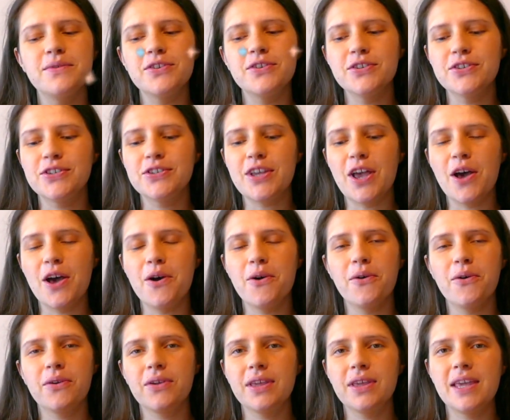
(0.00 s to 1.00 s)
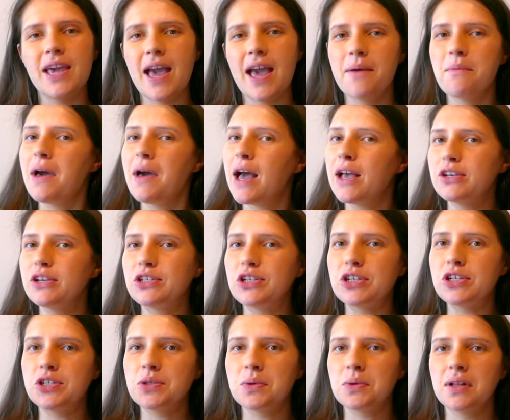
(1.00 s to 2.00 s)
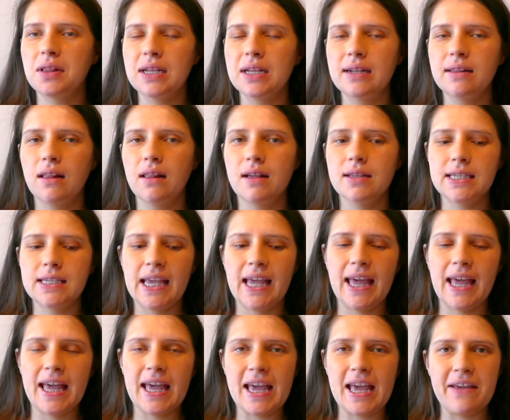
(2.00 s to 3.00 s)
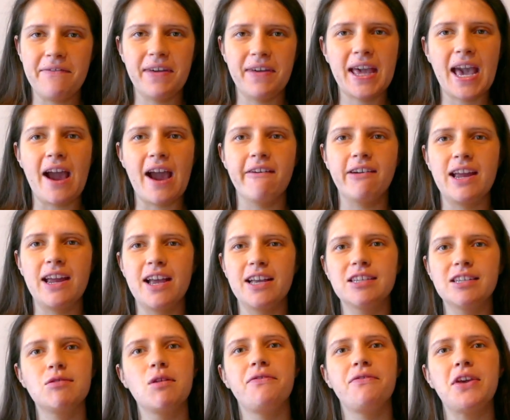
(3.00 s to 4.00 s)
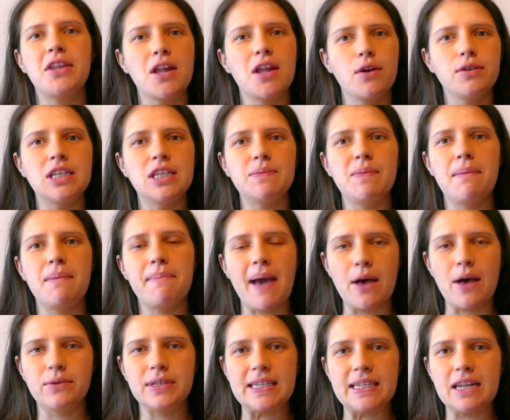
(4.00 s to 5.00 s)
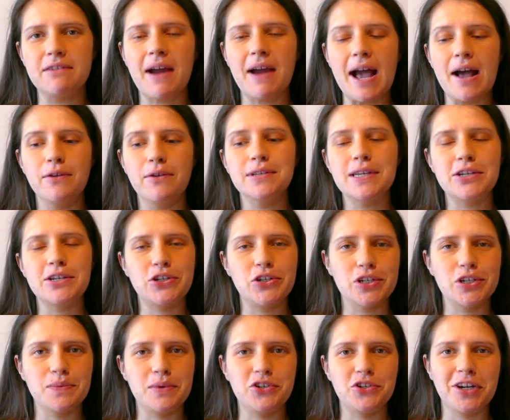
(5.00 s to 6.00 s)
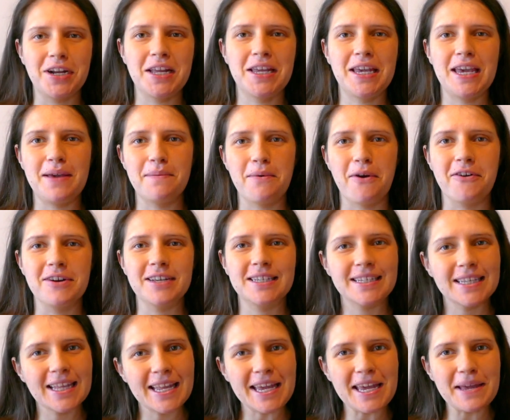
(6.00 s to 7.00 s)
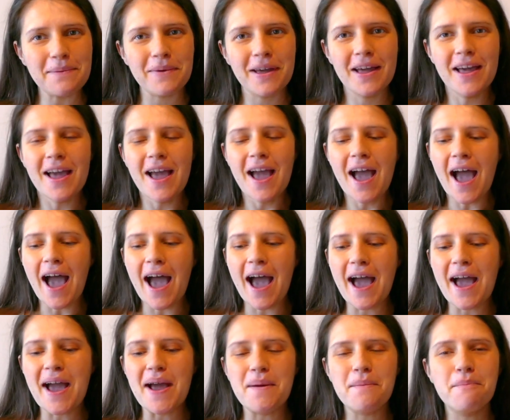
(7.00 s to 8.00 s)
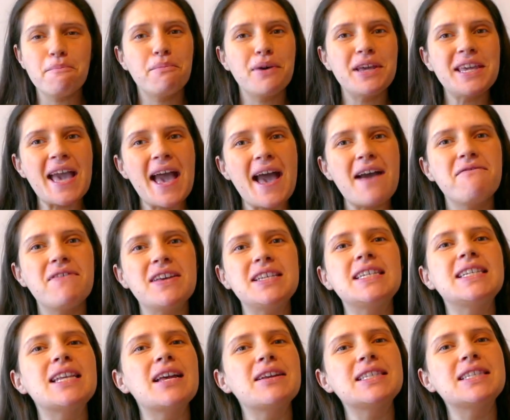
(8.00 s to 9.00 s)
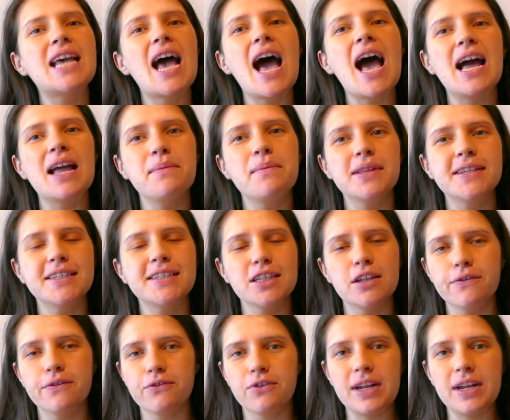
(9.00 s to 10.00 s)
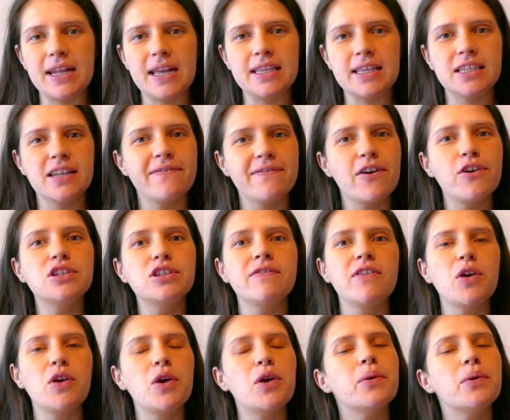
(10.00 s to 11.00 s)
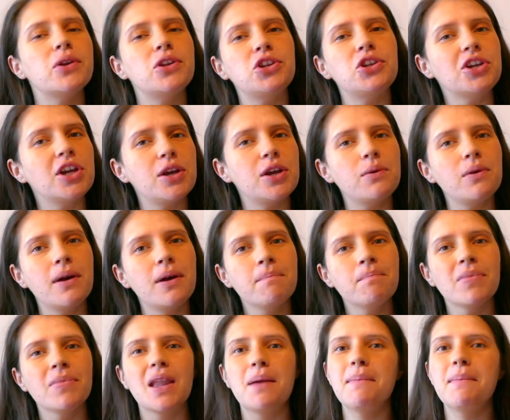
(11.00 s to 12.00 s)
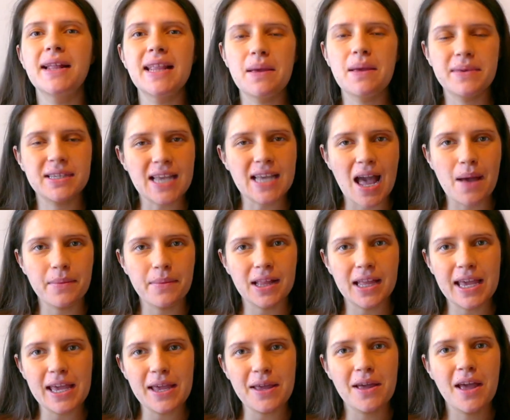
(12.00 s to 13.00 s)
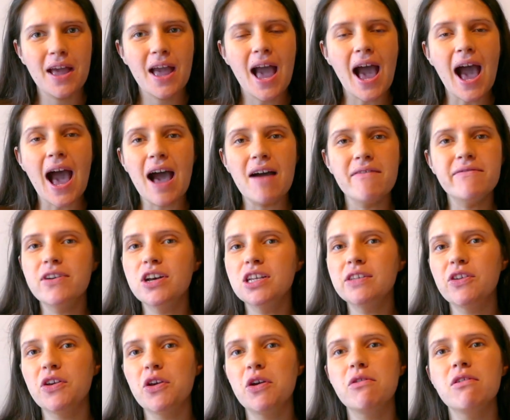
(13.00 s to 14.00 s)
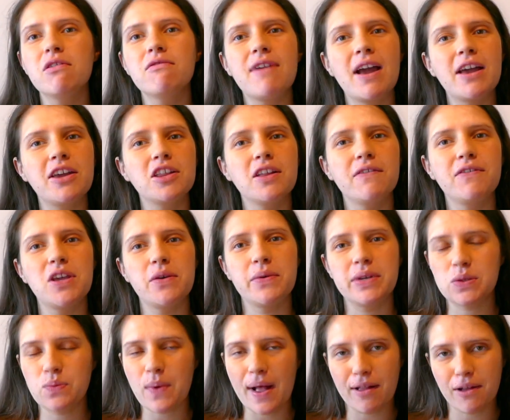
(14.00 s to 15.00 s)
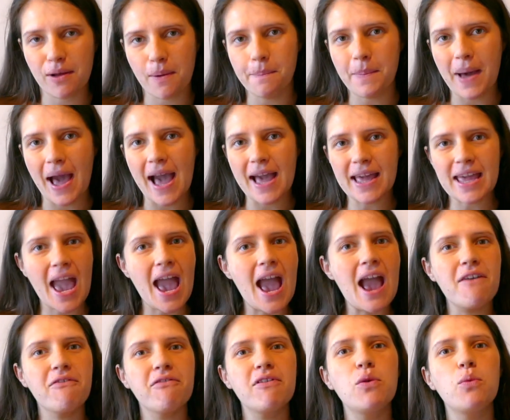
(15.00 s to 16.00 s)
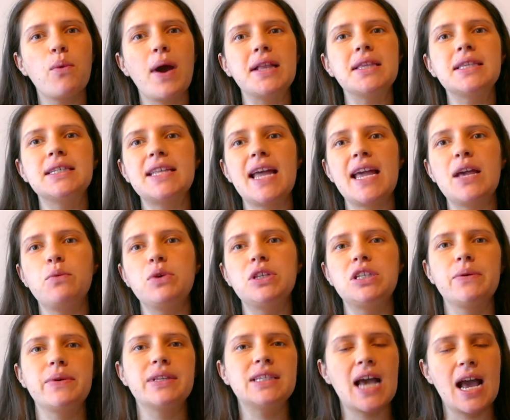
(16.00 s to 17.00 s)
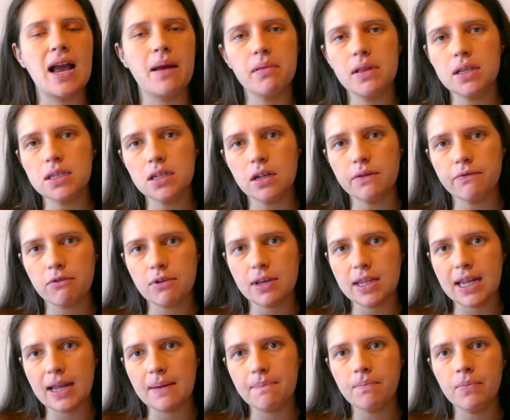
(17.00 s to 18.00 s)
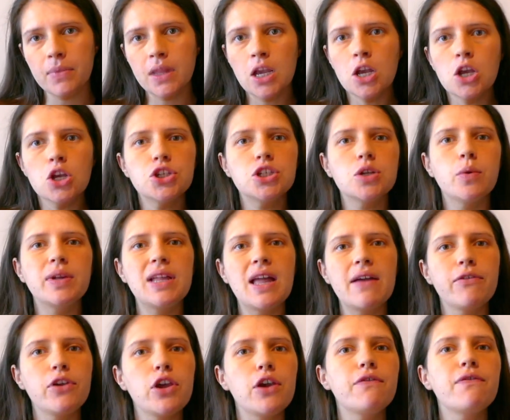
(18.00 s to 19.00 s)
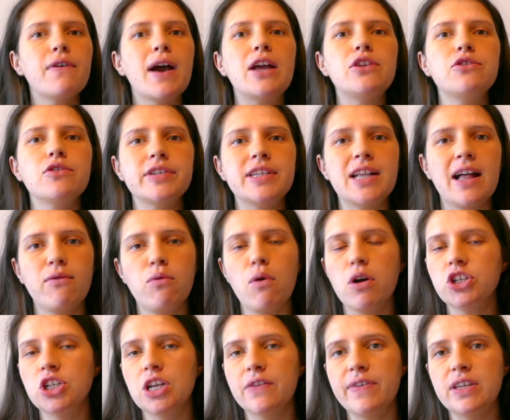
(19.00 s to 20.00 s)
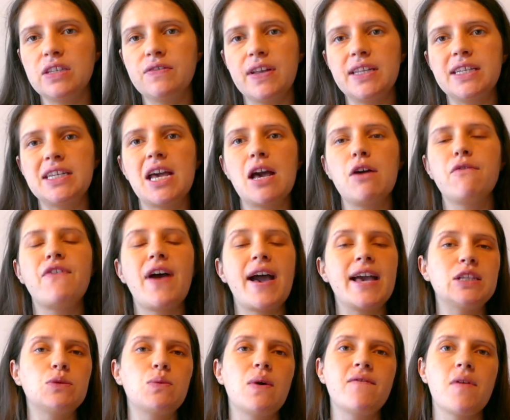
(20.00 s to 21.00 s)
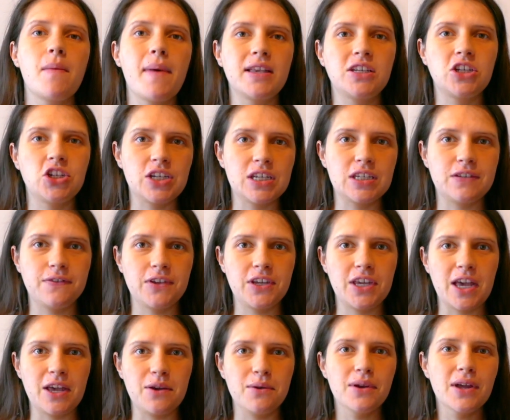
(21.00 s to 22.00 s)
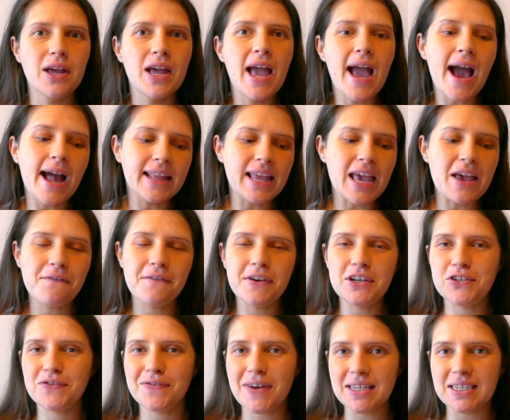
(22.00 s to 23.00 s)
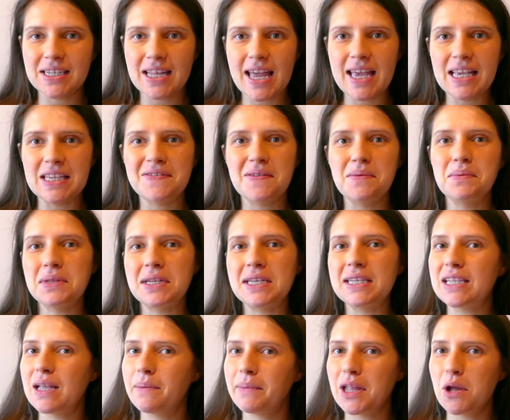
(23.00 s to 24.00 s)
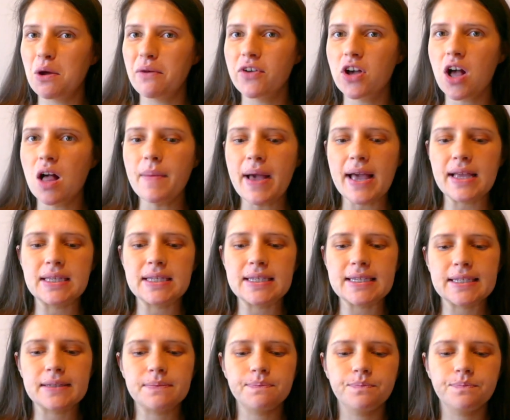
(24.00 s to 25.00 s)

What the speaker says: So yeah, as usual, little Lottie here in the carrier. So if you notice me bouncing around, it's just me trying to keep her asleep. But yeah, this is our timeless love reading. So those of you who are new, my name is Emily, and those of you who are regular viewers, welcome back. Every Wednesday we do a timeless love reading. So whenever you find yourself watching this video, that is when the message is for you. And if this resonates, then please let me know in the comments.